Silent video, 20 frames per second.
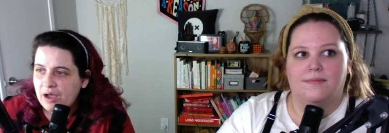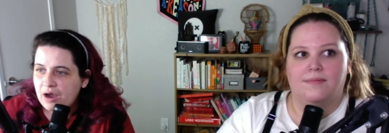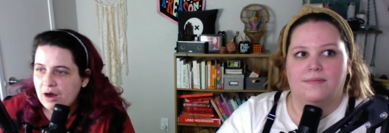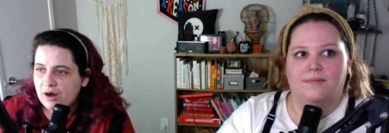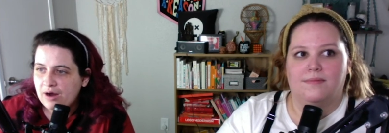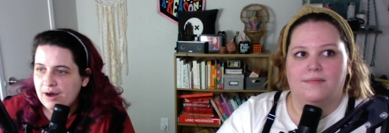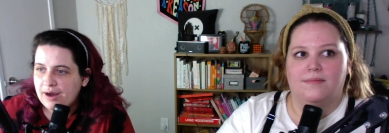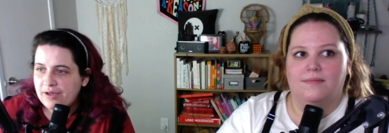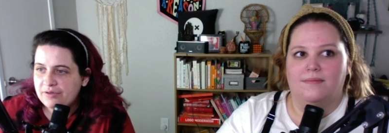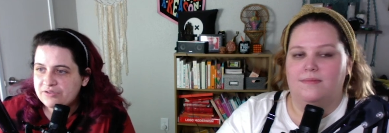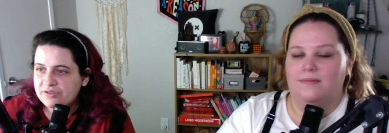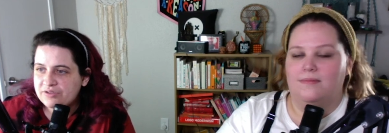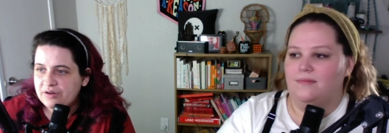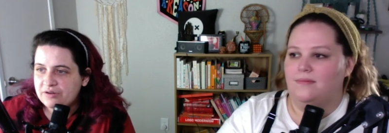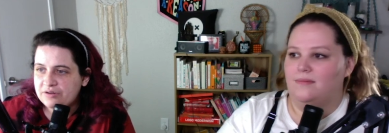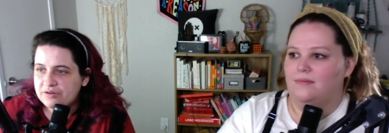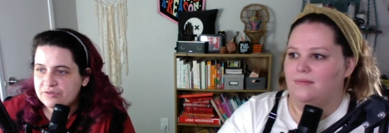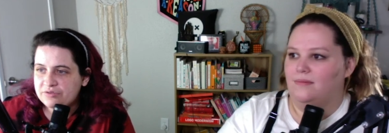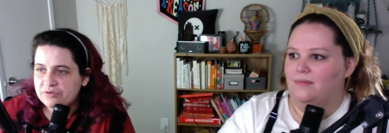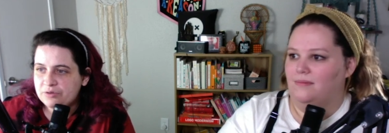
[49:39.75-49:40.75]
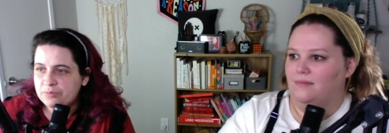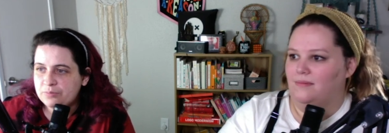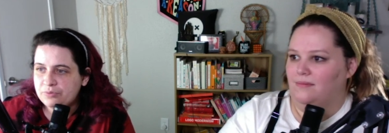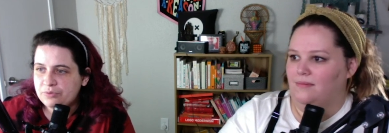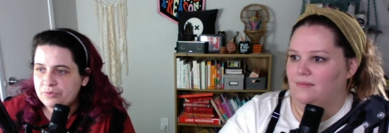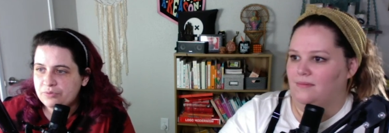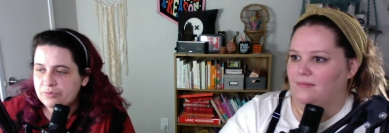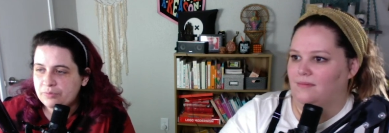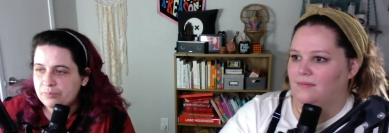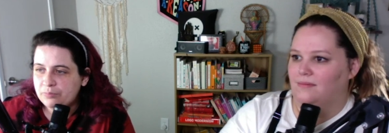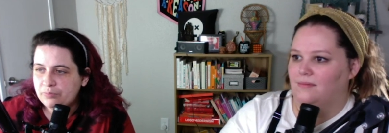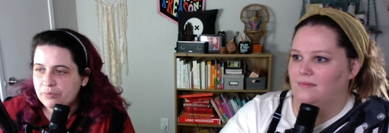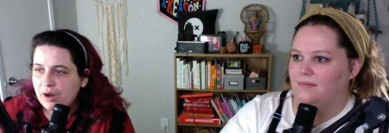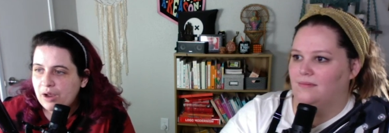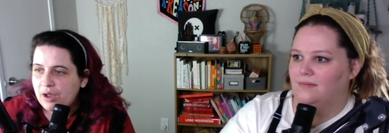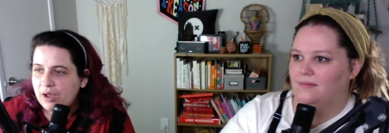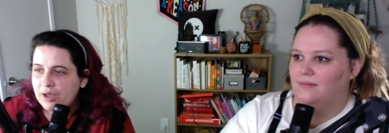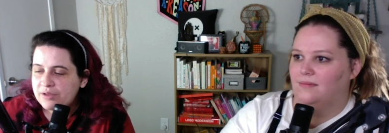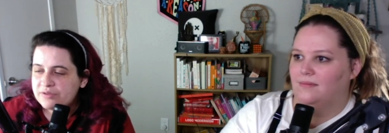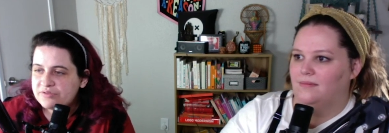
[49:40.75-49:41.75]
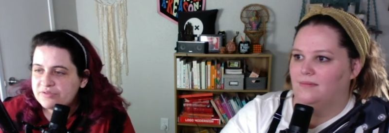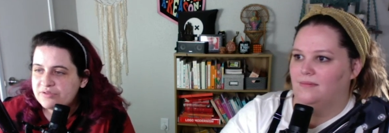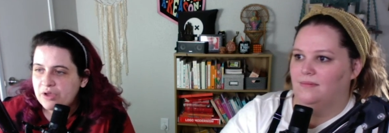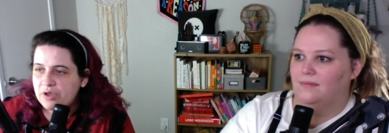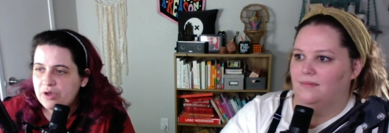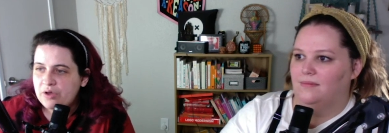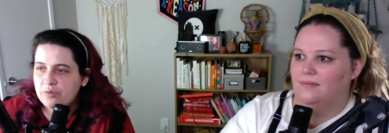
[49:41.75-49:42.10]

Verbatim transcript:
Speaker 1: Our house colors are blue and bronze.